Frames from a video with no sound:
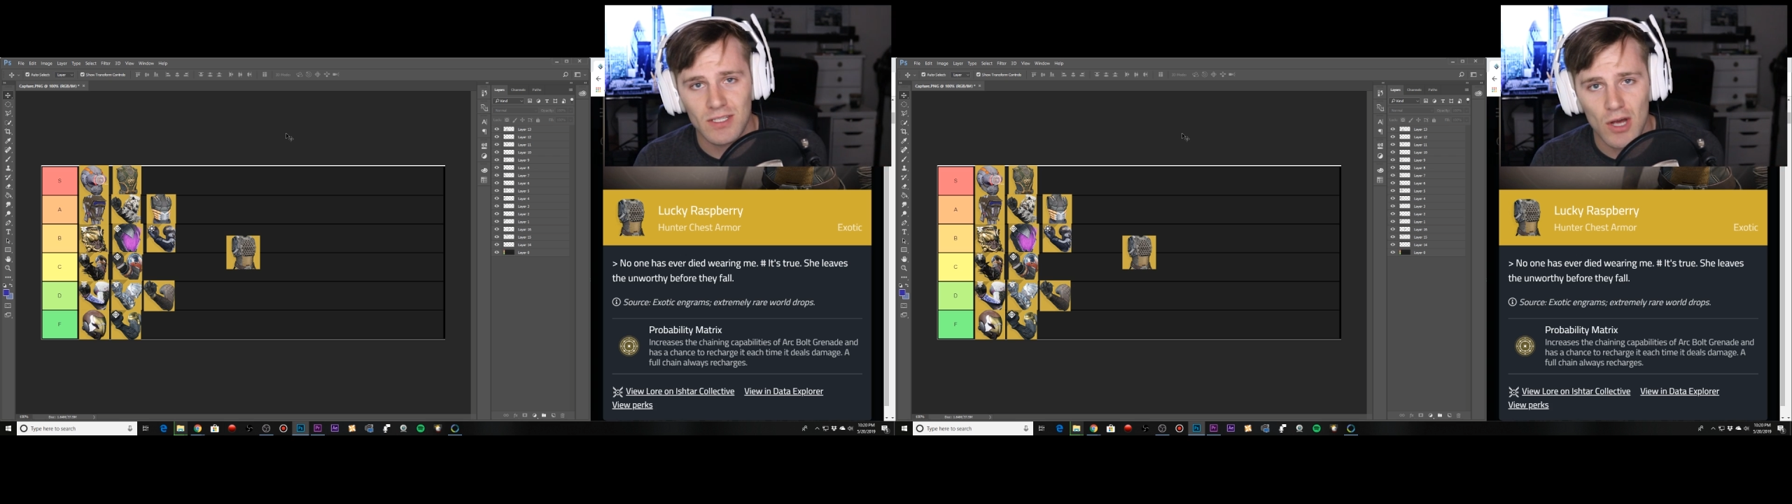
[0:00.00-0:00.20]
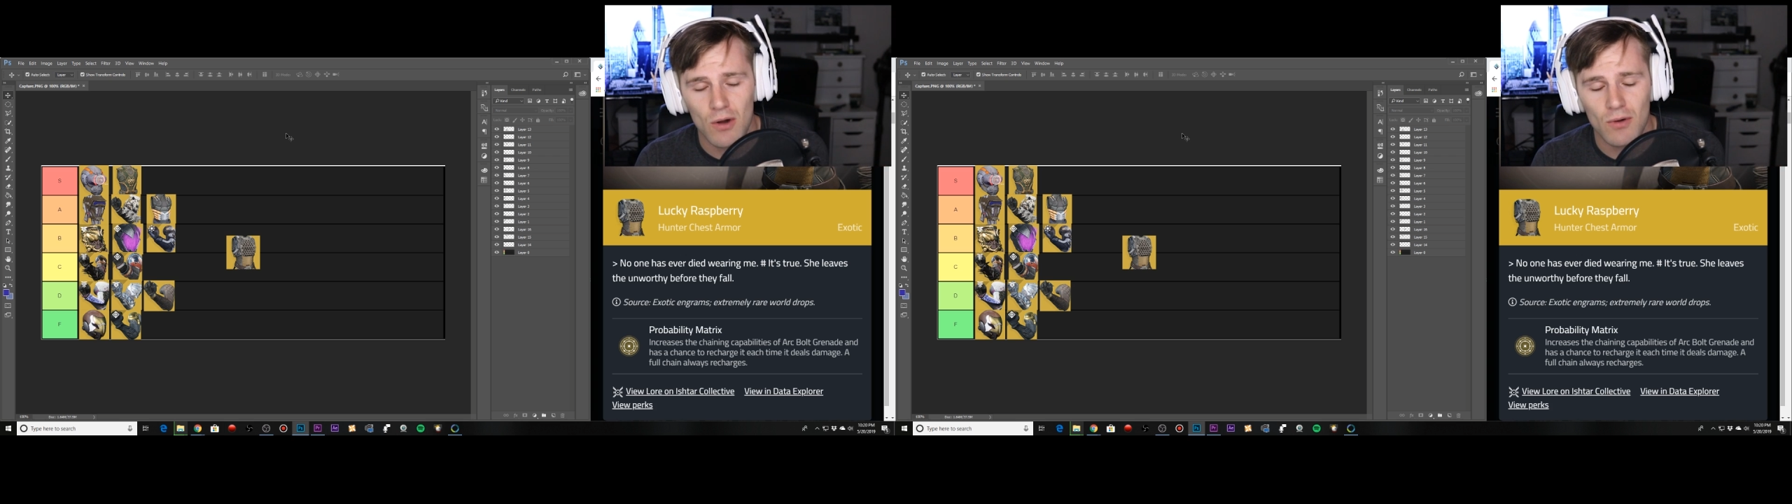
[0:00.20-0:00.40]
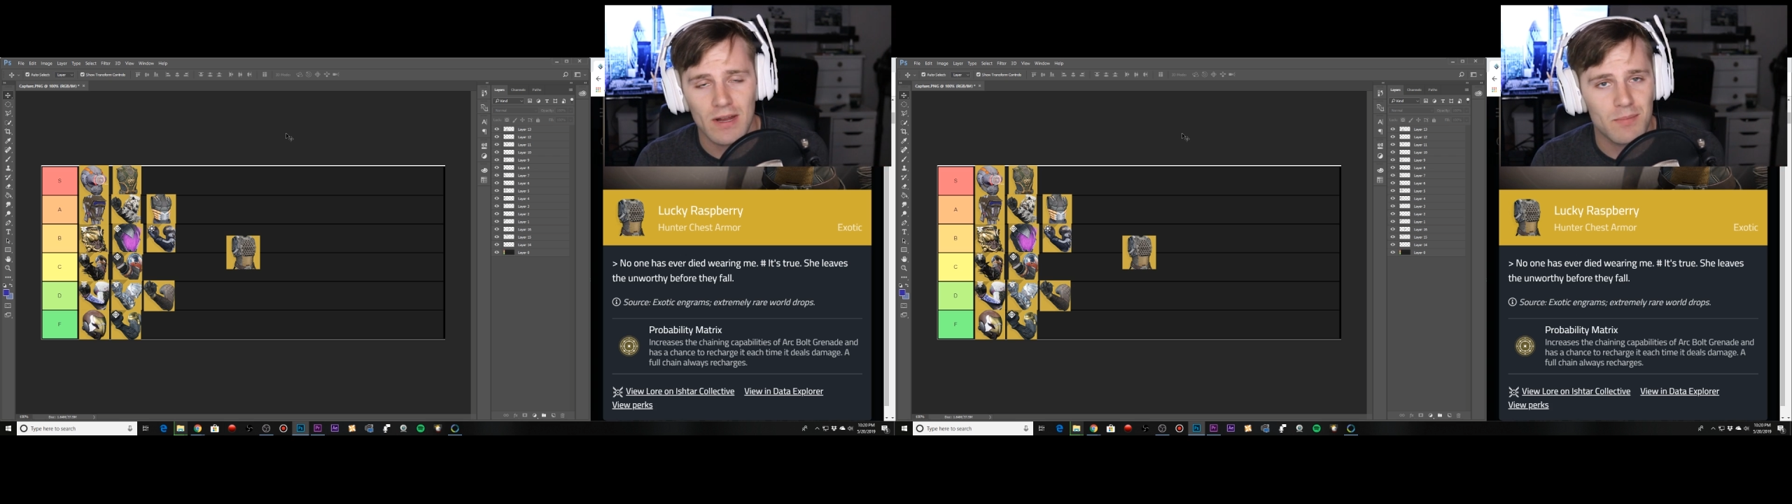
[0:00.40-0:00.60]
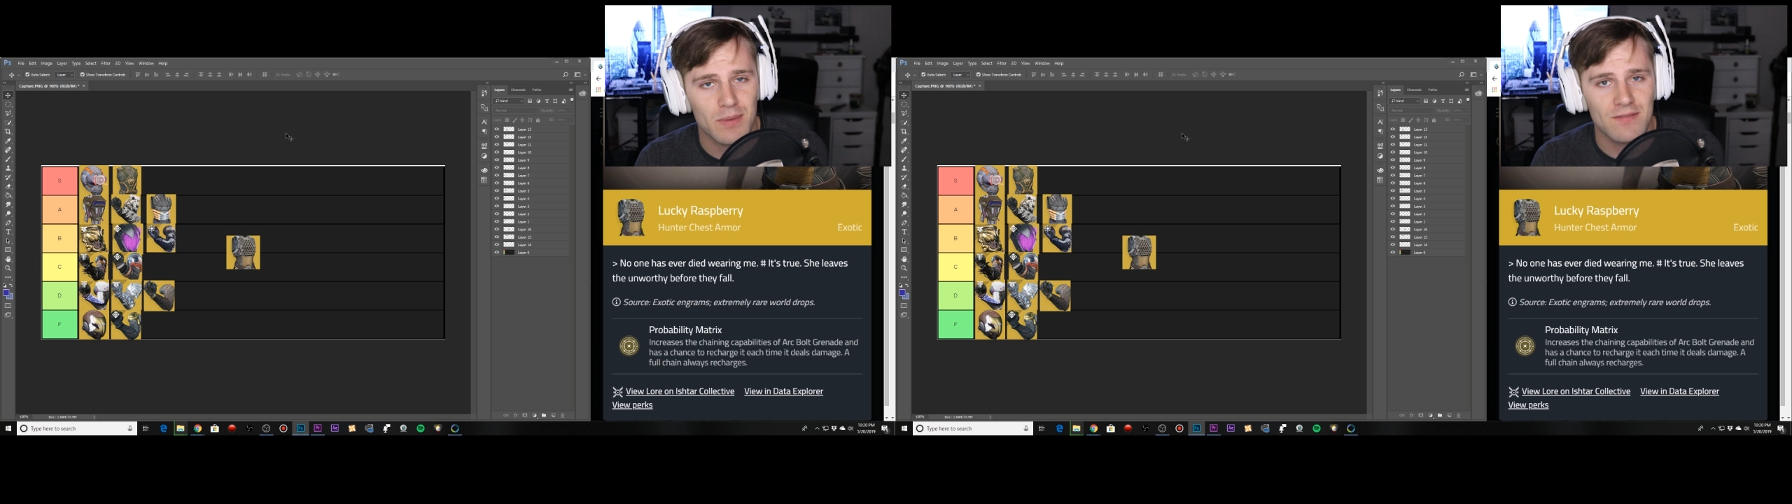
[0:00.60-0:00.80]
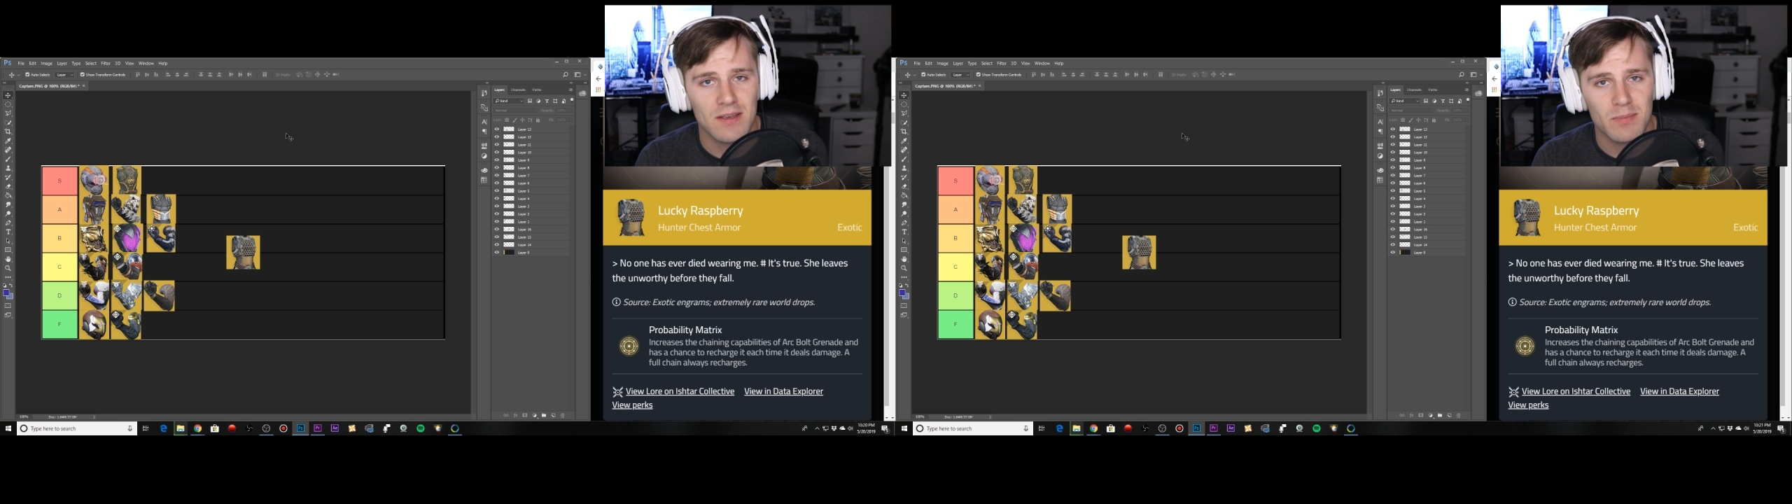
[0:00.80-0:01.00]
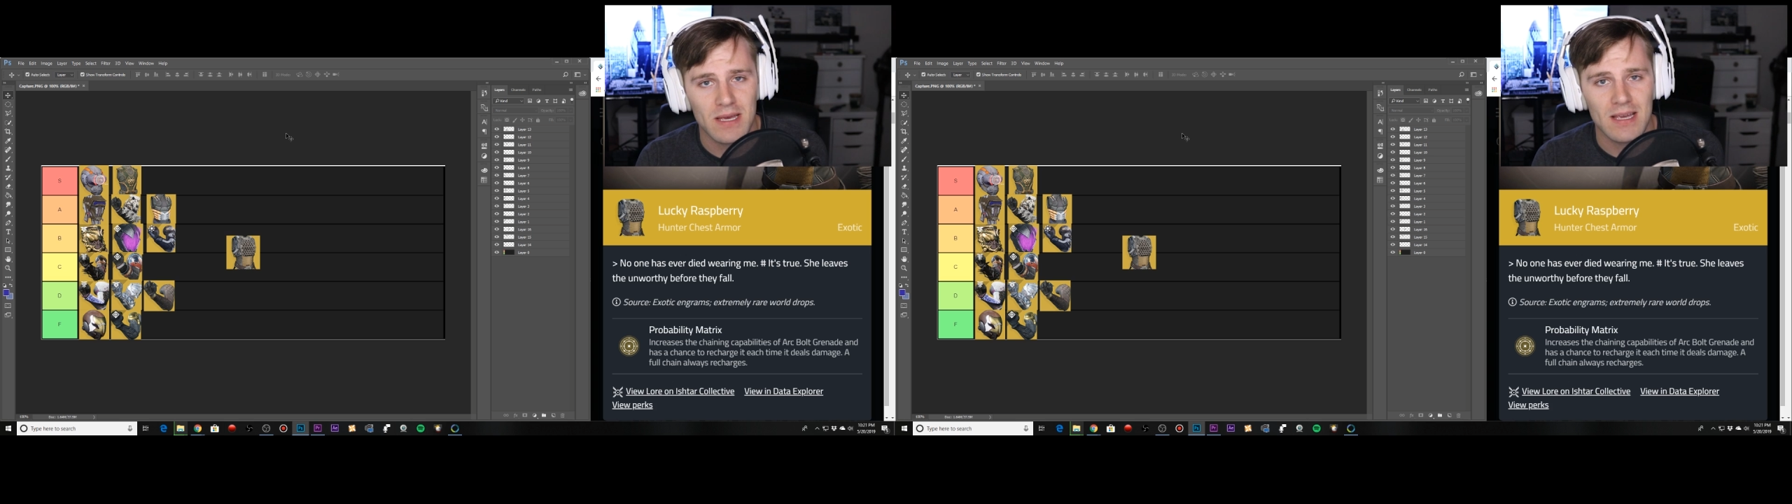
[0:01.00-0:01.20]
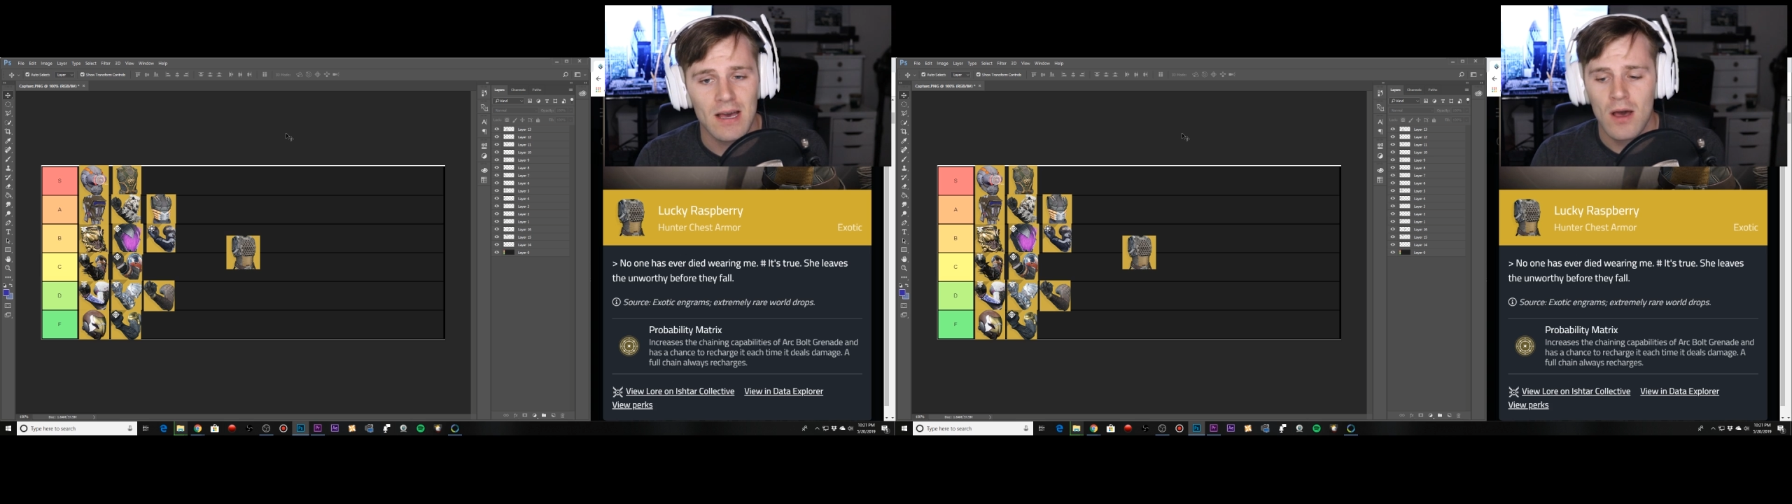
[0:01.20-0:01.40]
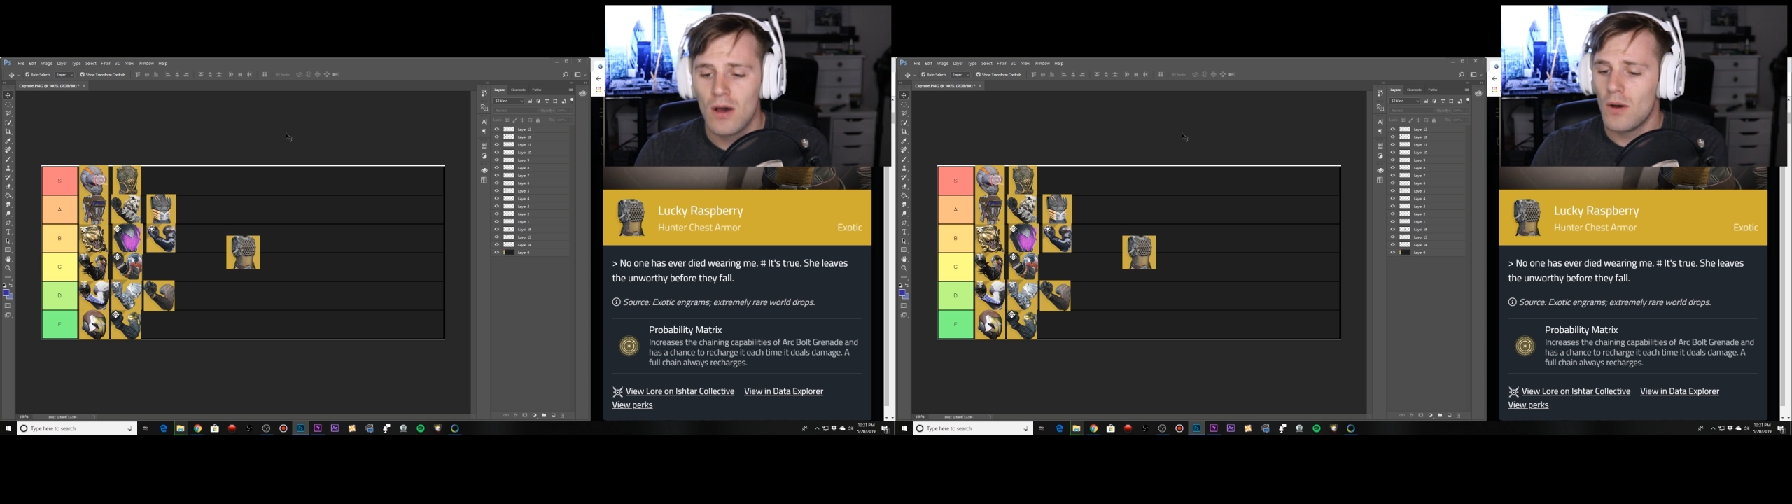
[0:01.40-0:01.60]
zone in PvP.